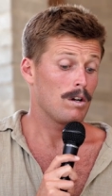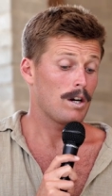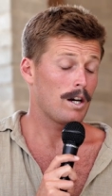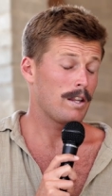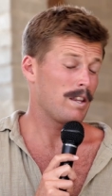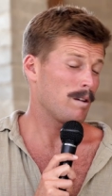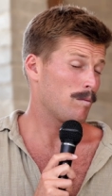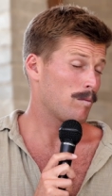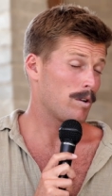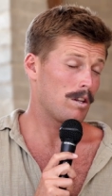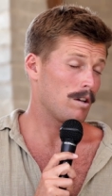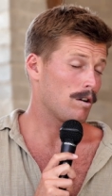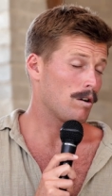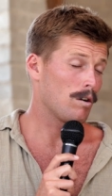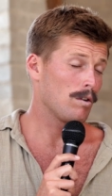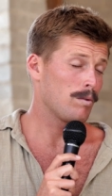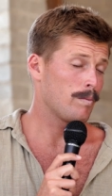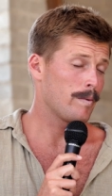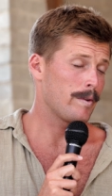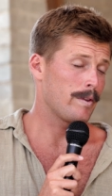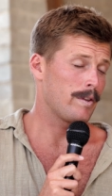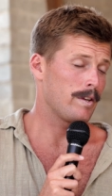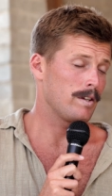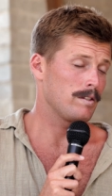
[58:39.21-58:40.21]
I think one of the
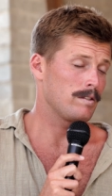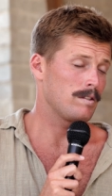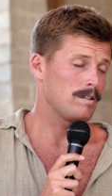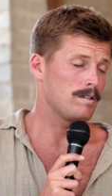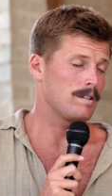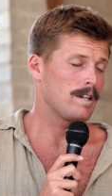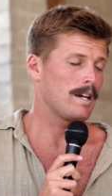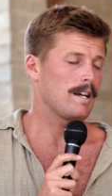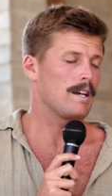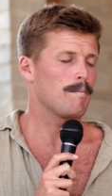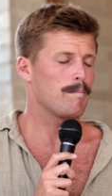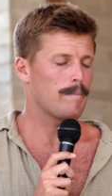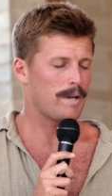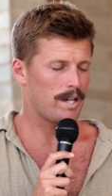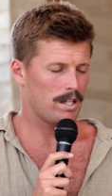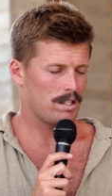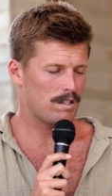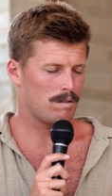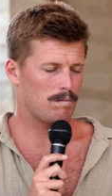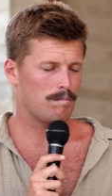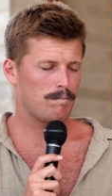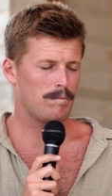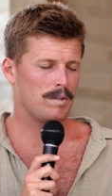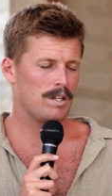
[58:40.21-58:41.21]
ultimate things is that it
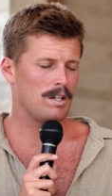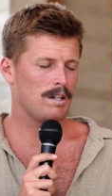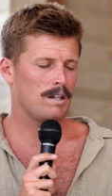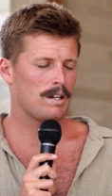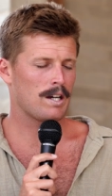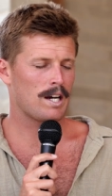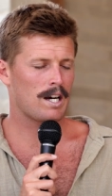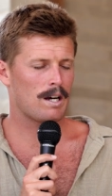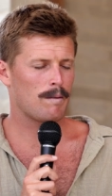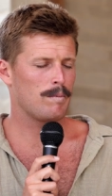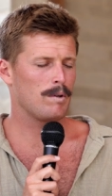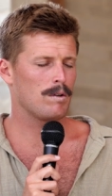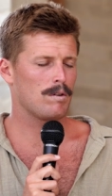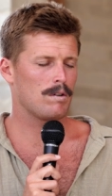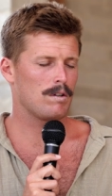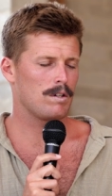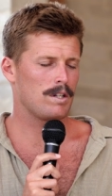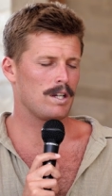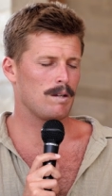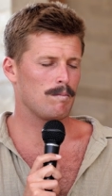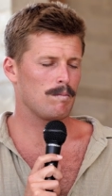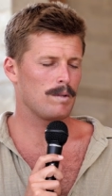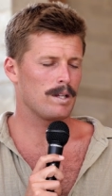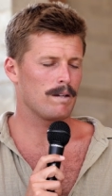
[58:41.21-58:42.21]
makes me happy on a
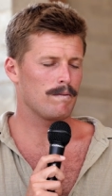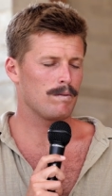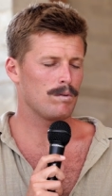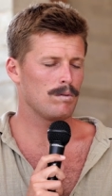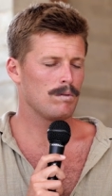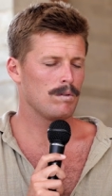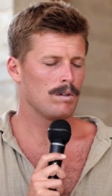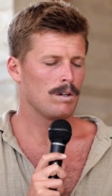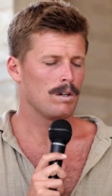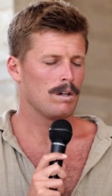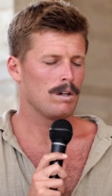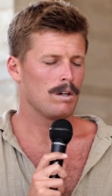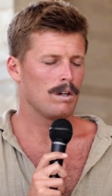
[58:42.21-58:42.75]
deep level.